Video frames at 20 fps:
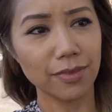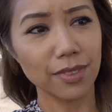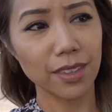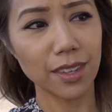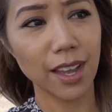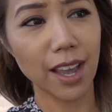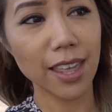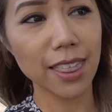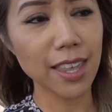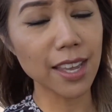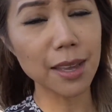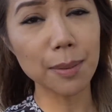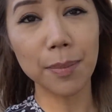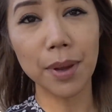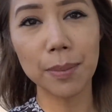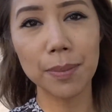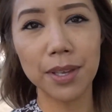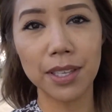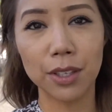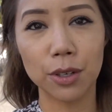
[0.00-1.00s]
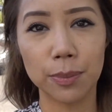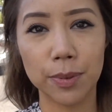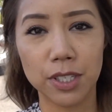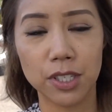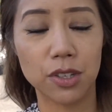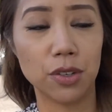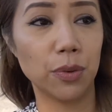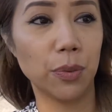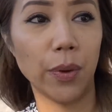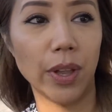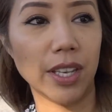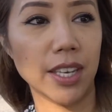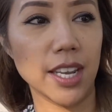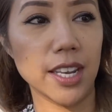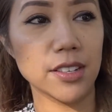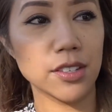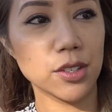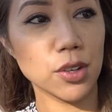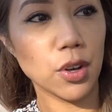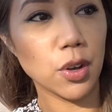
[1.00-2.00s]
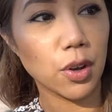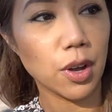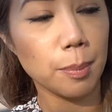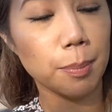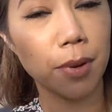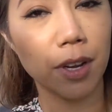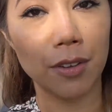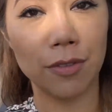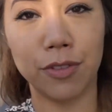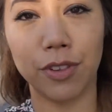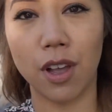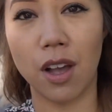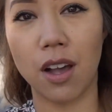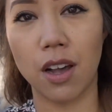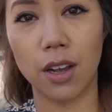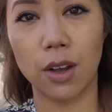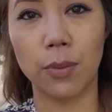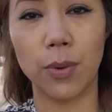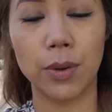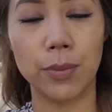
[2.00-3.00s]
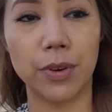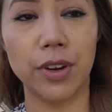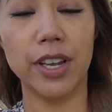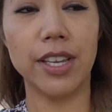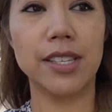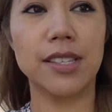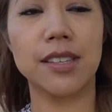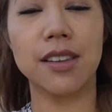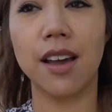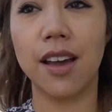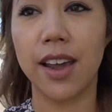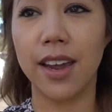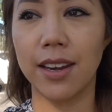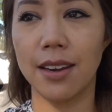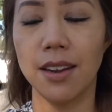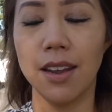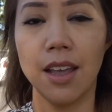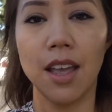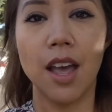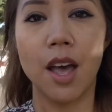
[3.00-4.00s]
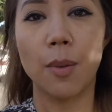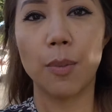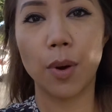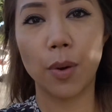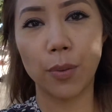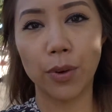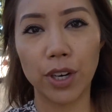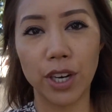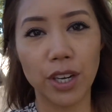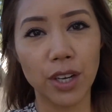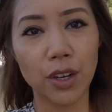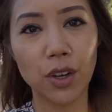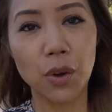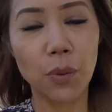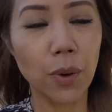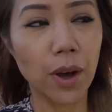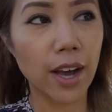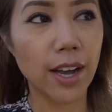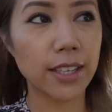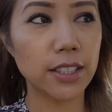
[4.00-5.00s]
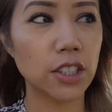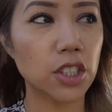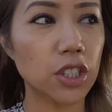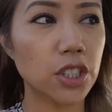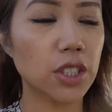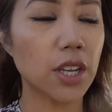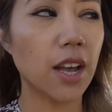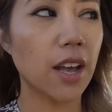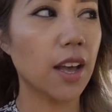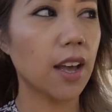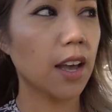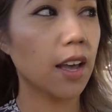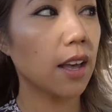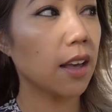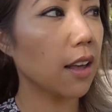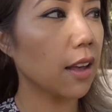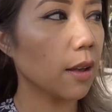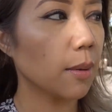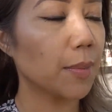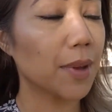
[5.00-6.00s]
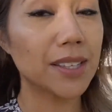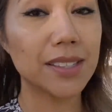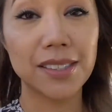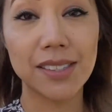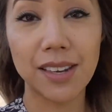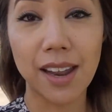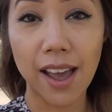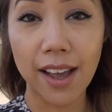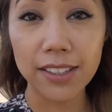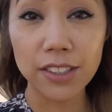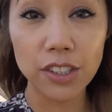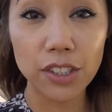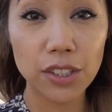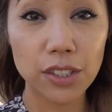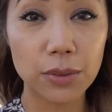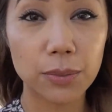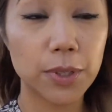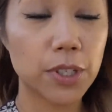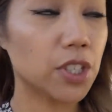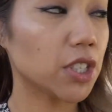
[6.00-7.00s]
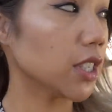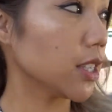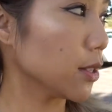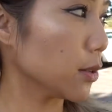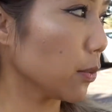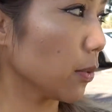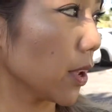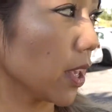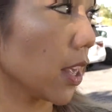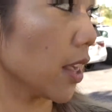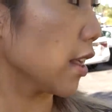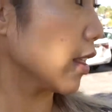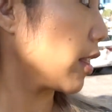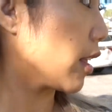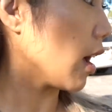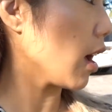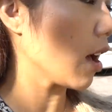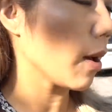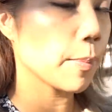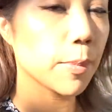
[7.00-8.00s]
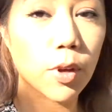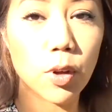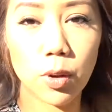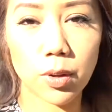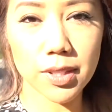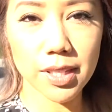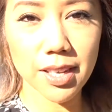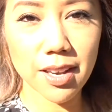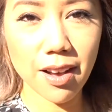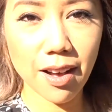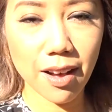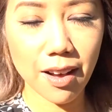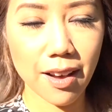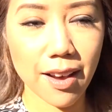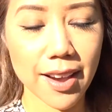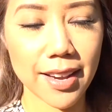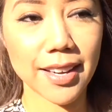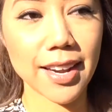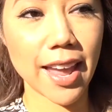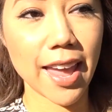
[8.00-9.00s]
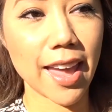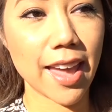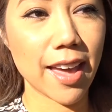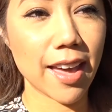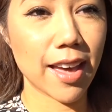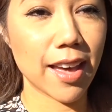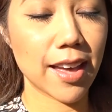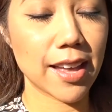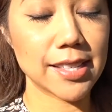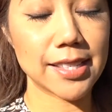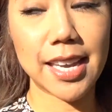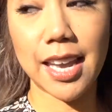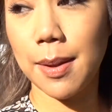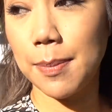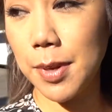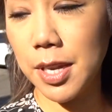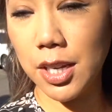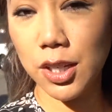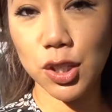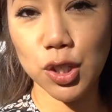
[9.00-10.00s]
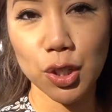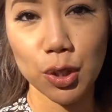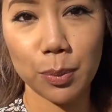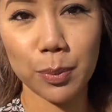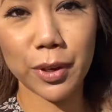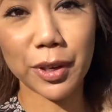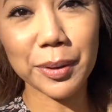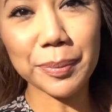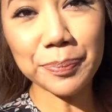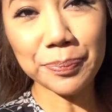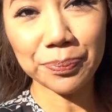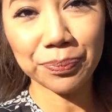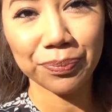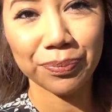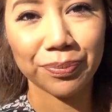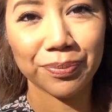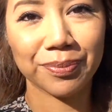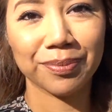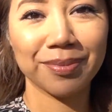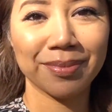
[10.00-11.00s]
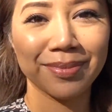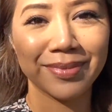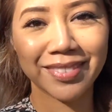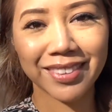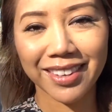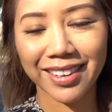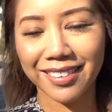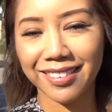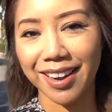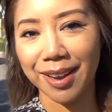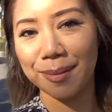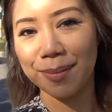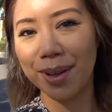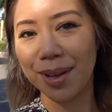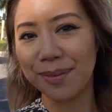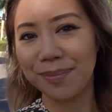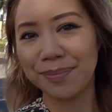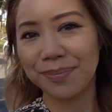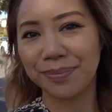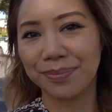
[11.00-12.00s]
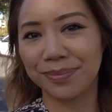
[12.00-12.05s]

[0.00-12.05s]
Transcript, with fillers: I think it might be a little bit too windy, so I'm gonna vlog when we're inside. But we're gonna go watch um, Snatched, which is with um, Goldie Hahn and Amy Schumer. Right, Mom?